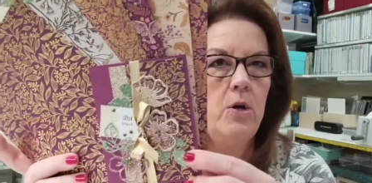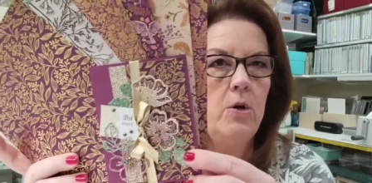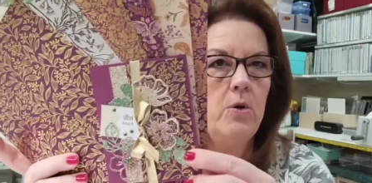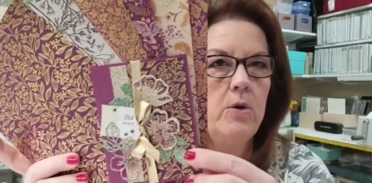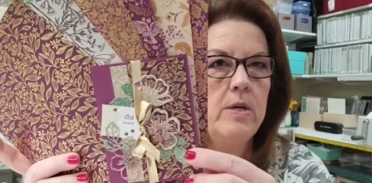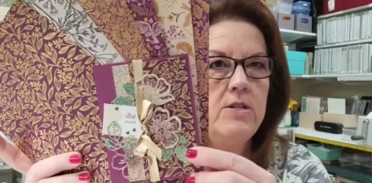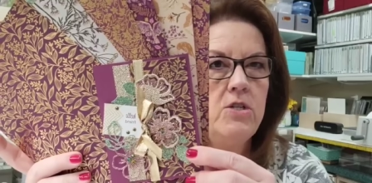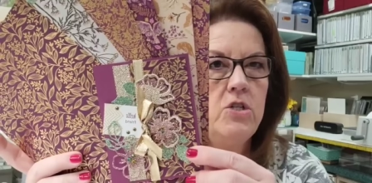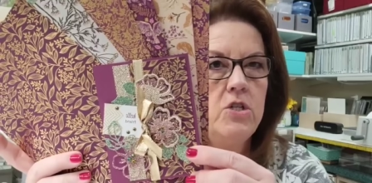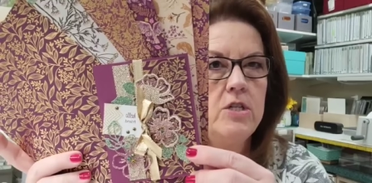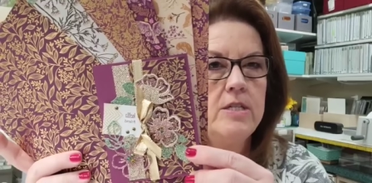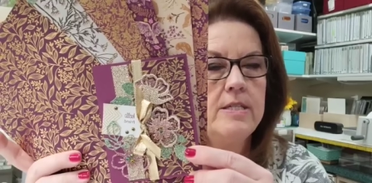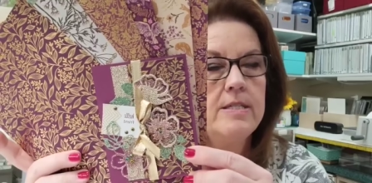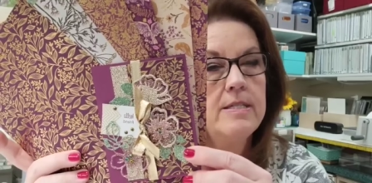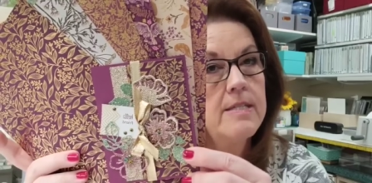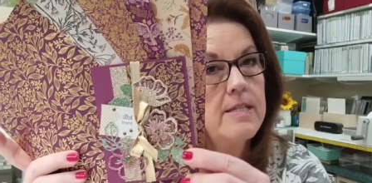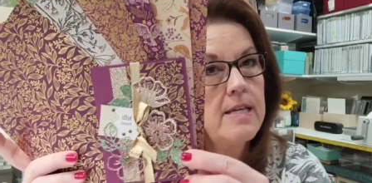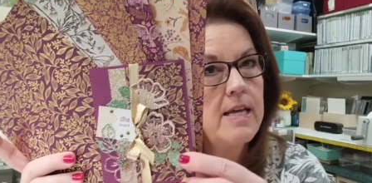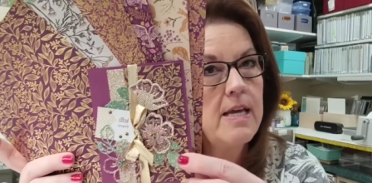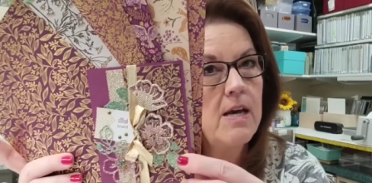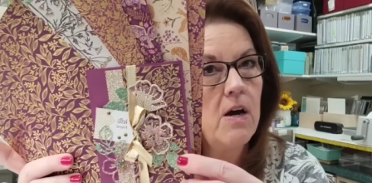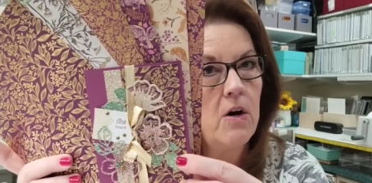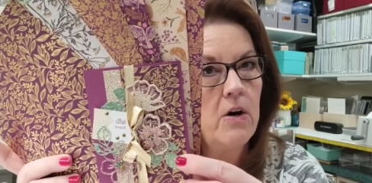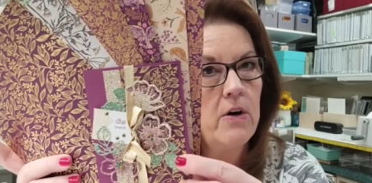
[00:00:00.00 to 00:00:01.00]
You can just
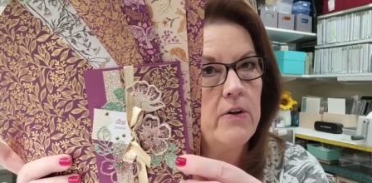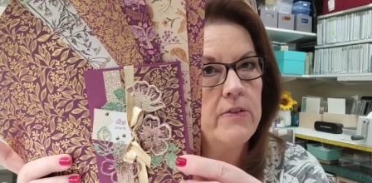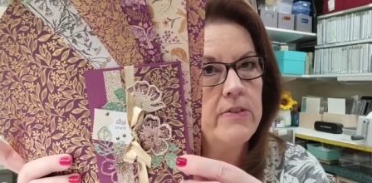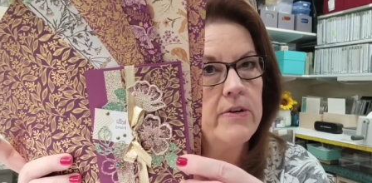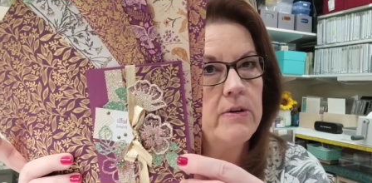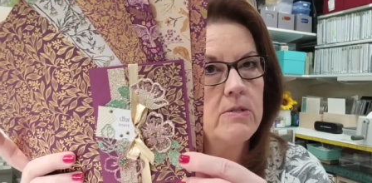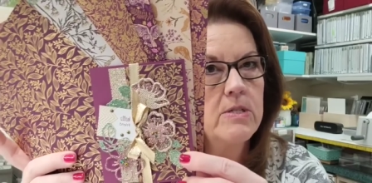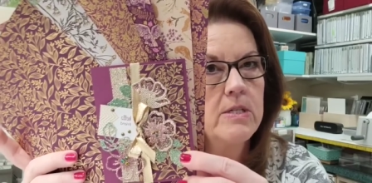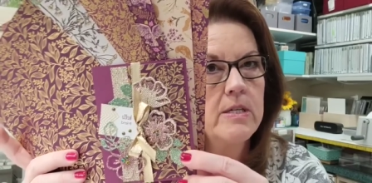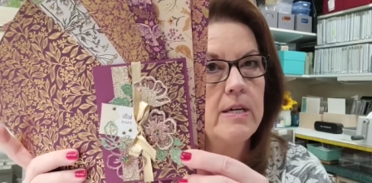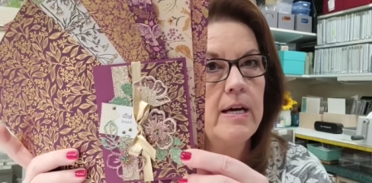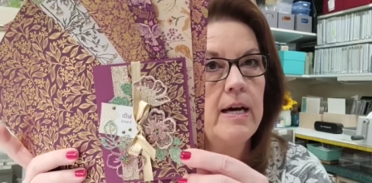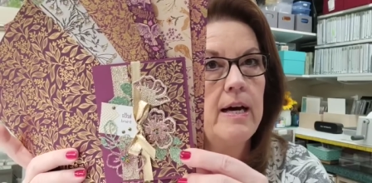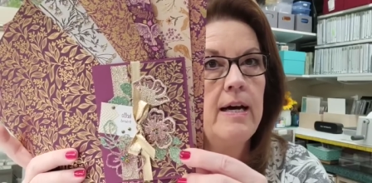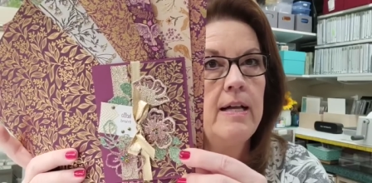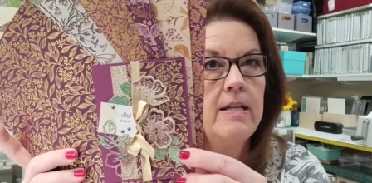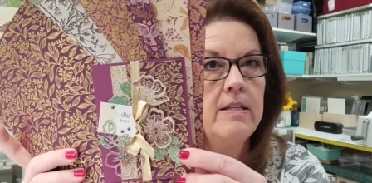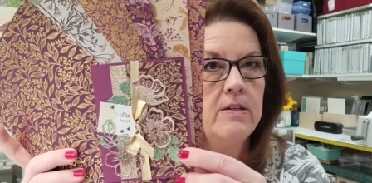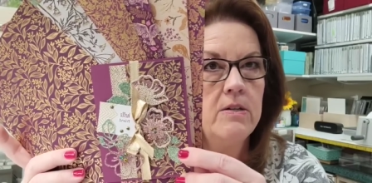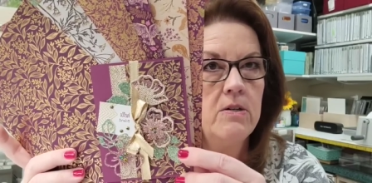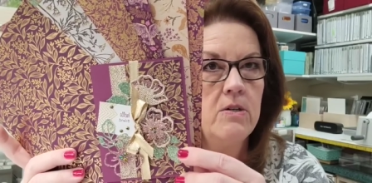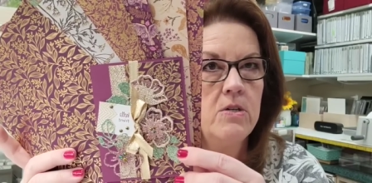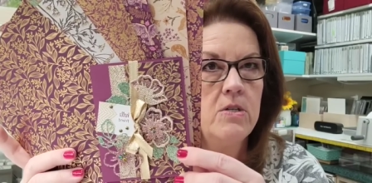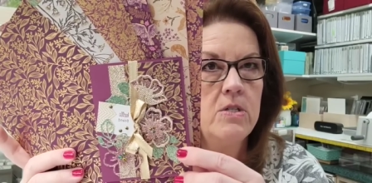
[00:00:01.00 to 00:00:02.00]
see all those
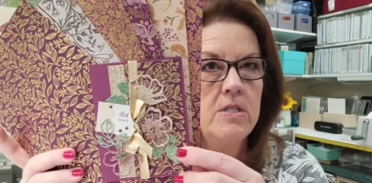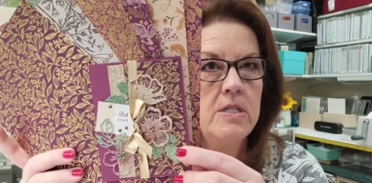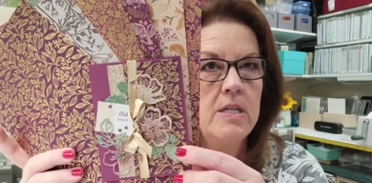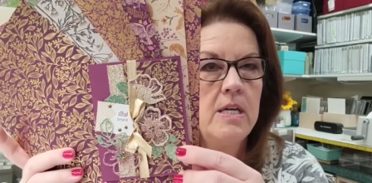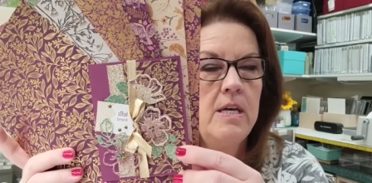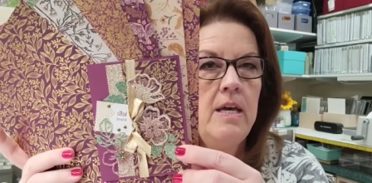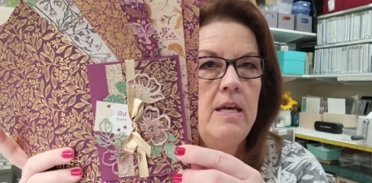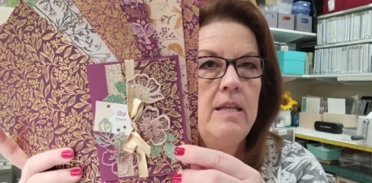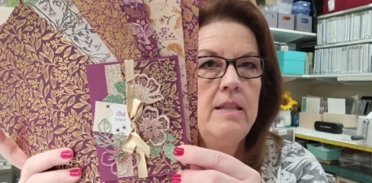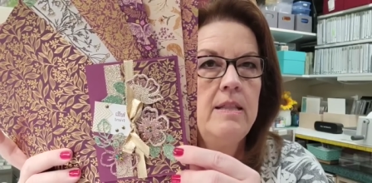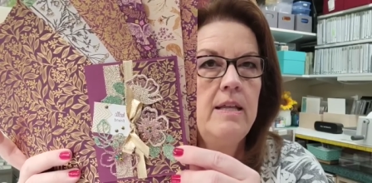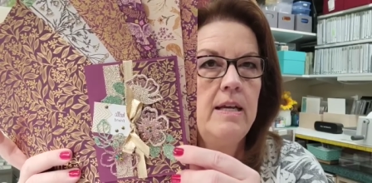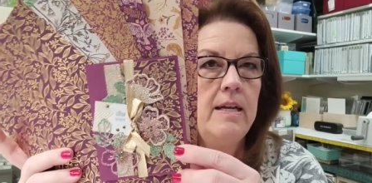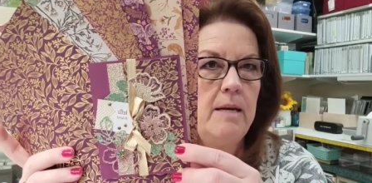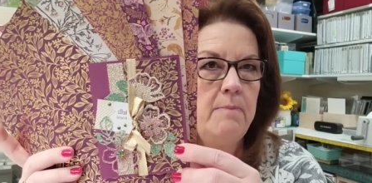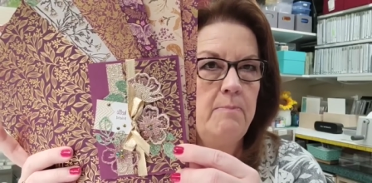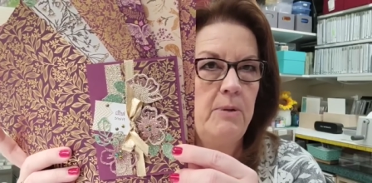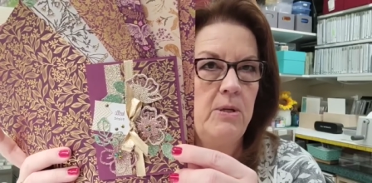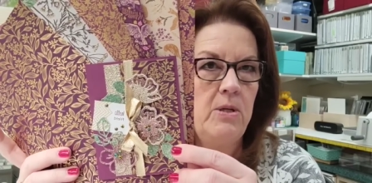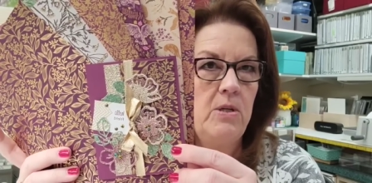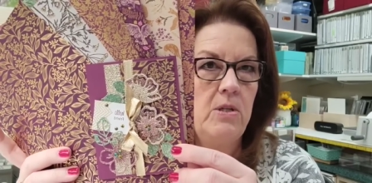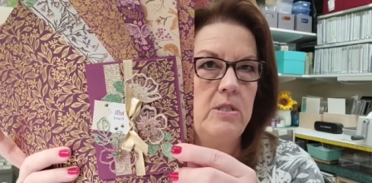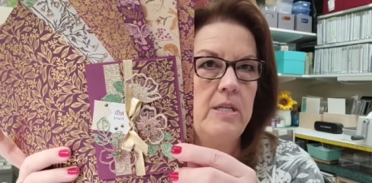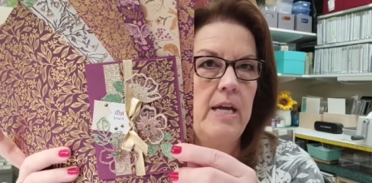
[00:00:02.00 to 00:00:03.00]
colors that I
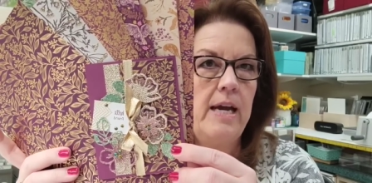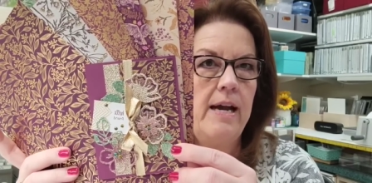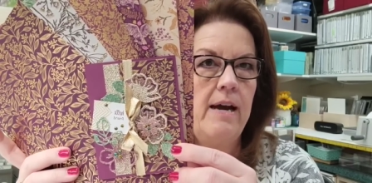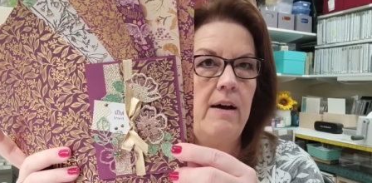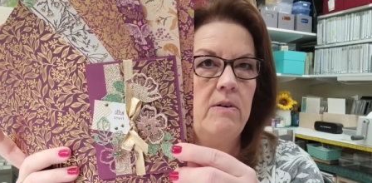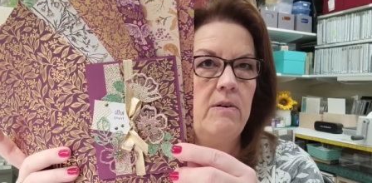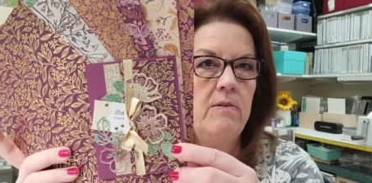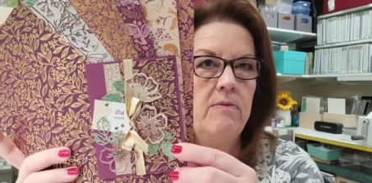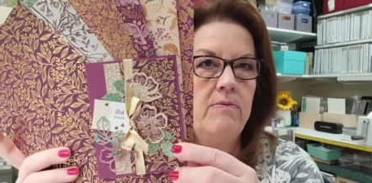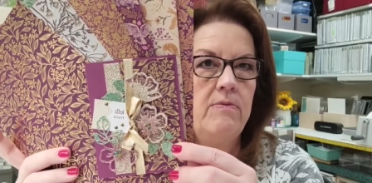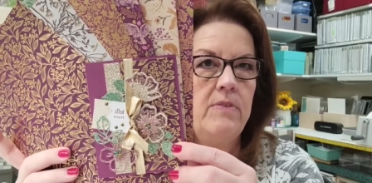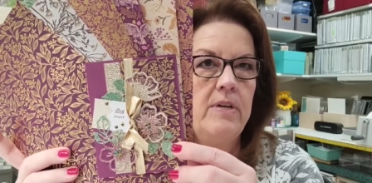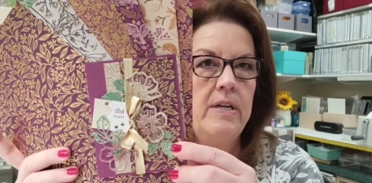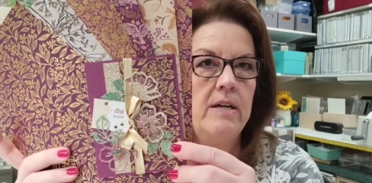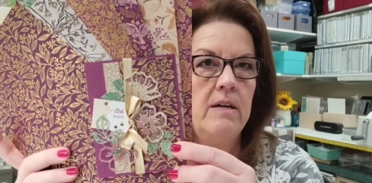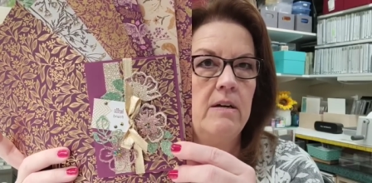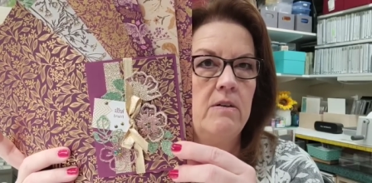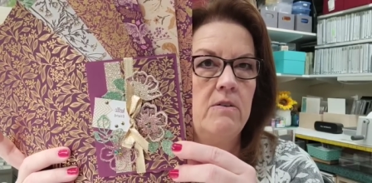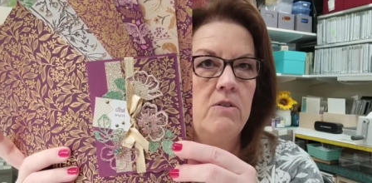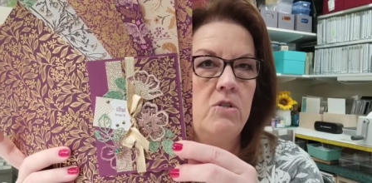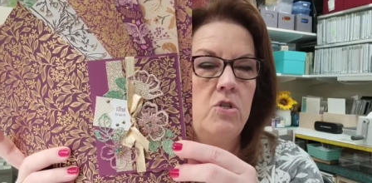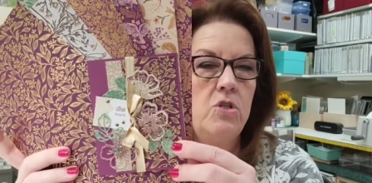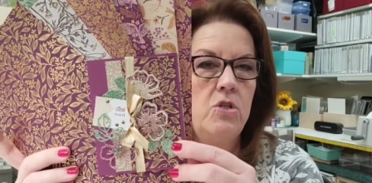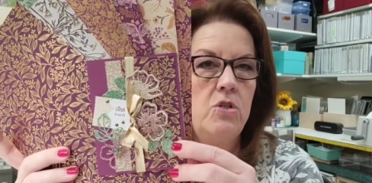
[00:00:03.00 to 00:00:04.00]
pulled out of
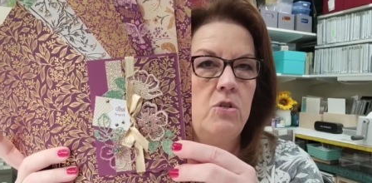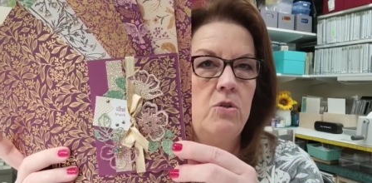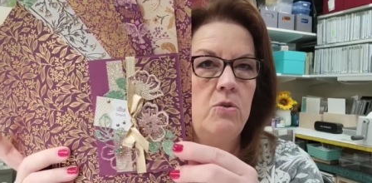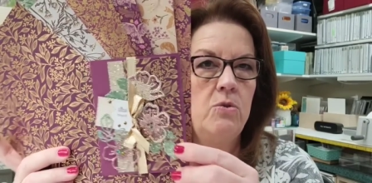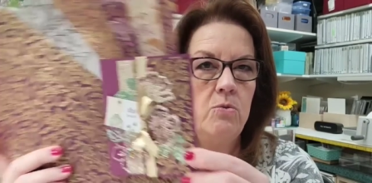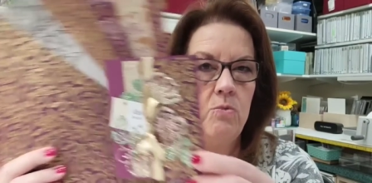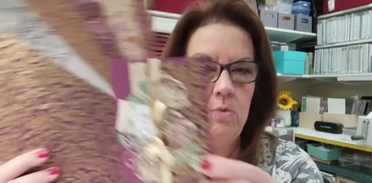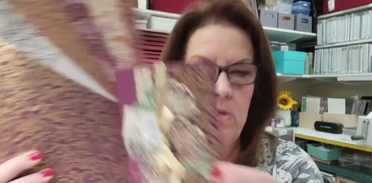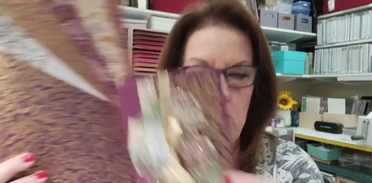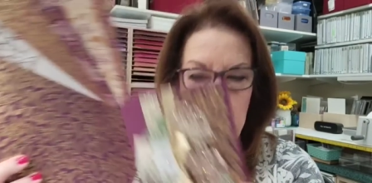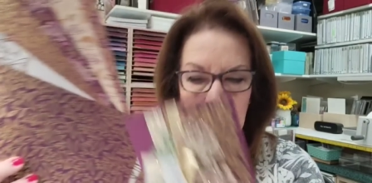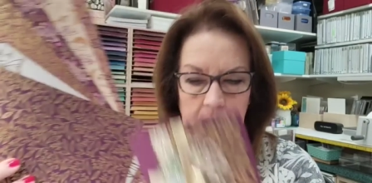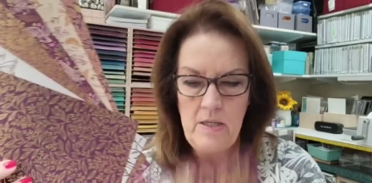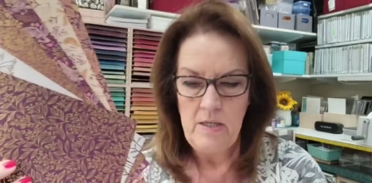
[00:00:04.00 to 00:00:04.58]
there to